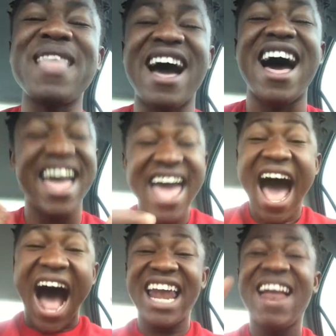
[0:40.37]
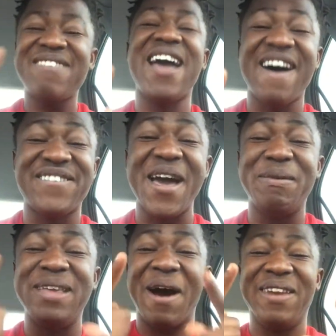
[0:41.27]
All right. I love y'all,
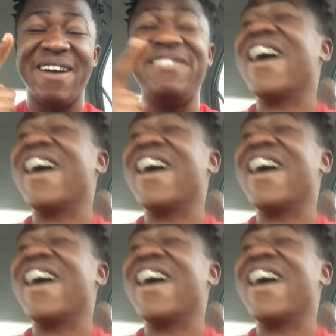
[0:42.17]
family. I love